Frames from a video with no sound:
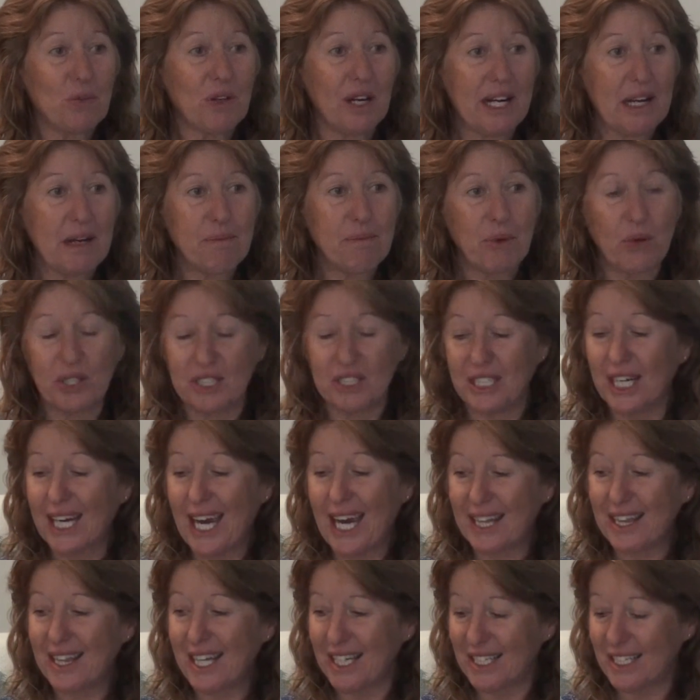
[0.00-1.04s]
really important to
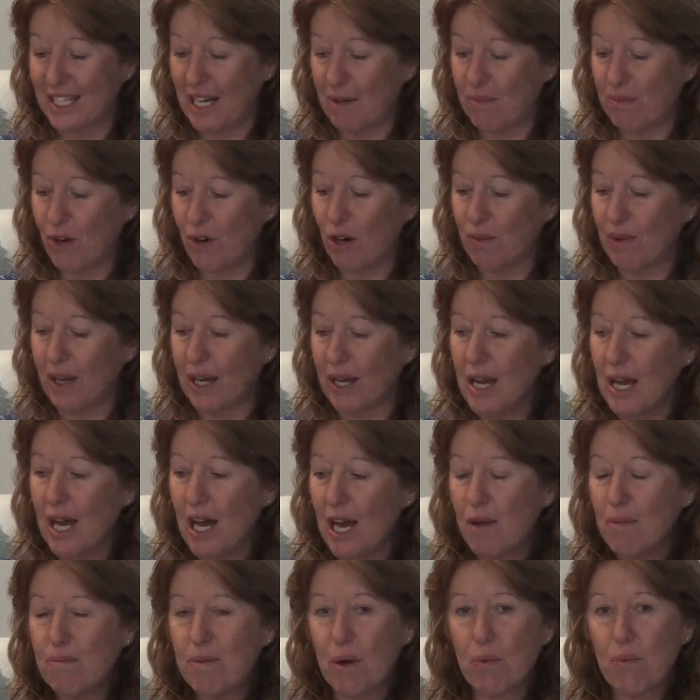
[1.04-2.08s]
get that done properly.
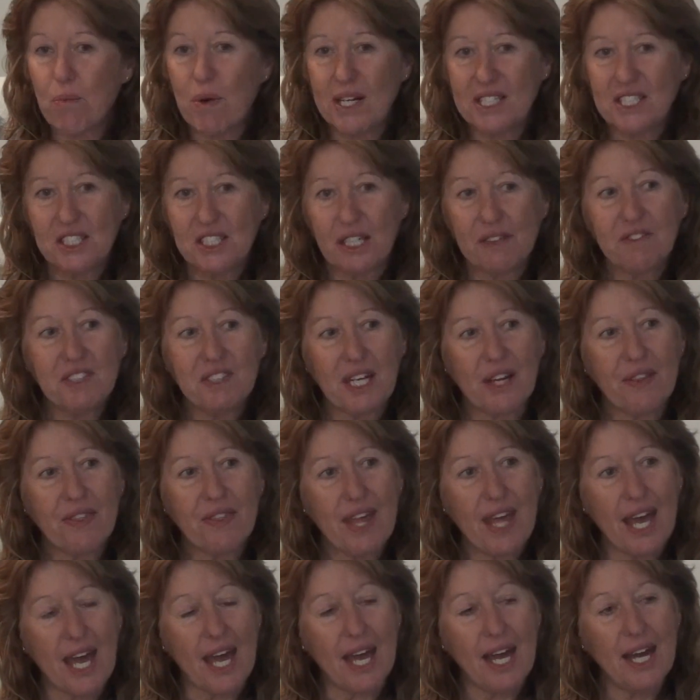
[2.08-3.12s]
But once you've done
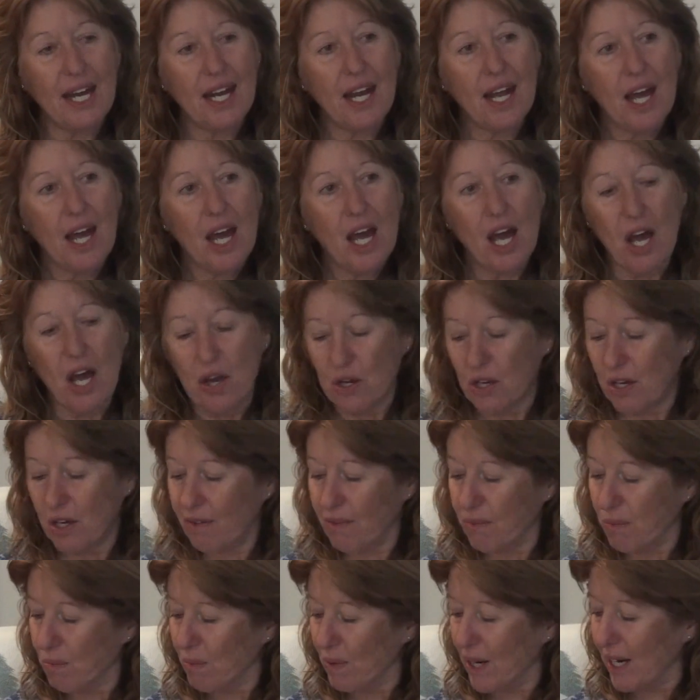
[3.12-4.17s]
that,
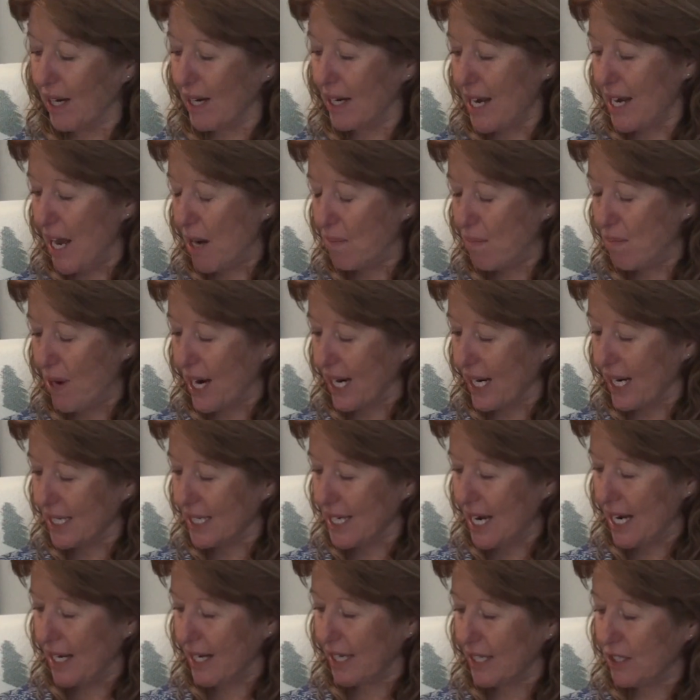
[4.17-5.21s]
we can now break it
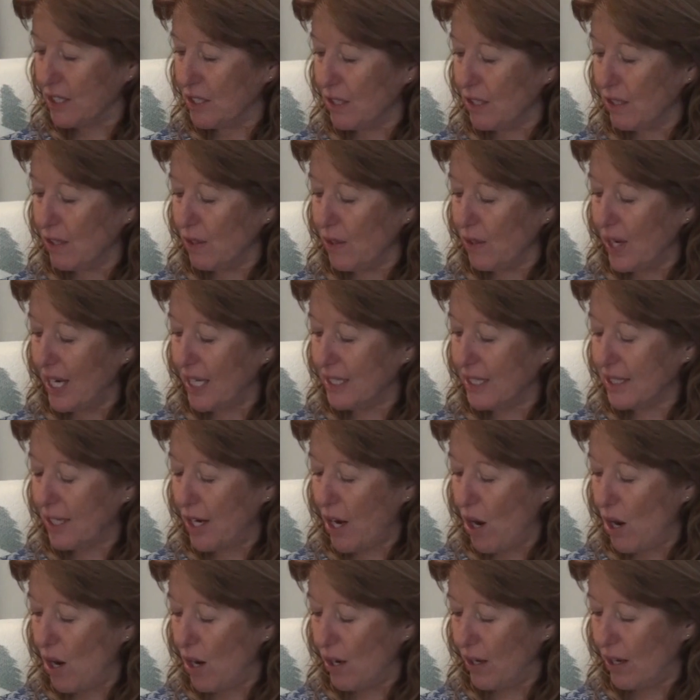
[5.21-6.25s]
down into, is it
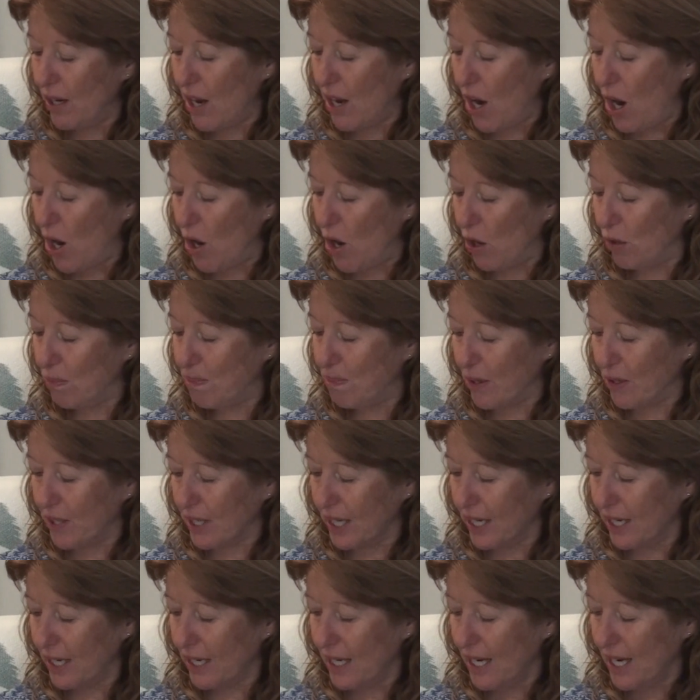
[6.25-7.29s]
a whole
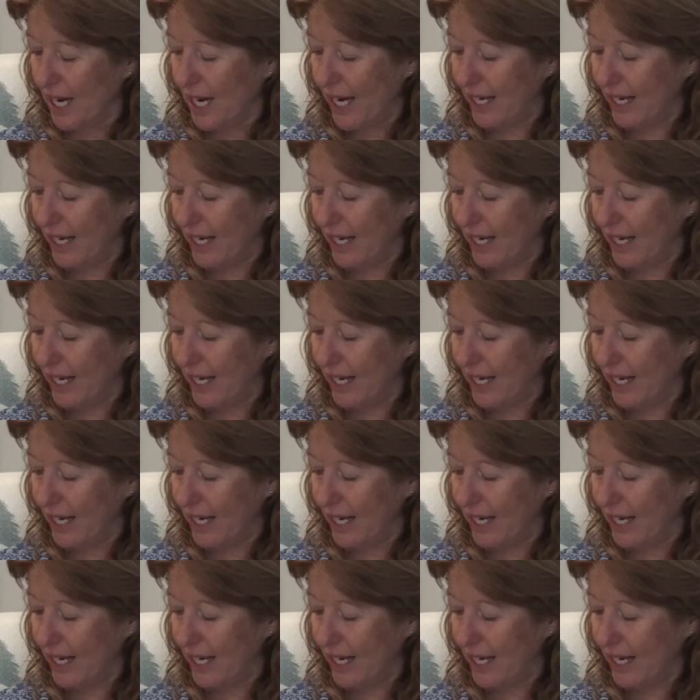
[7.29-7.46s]
body?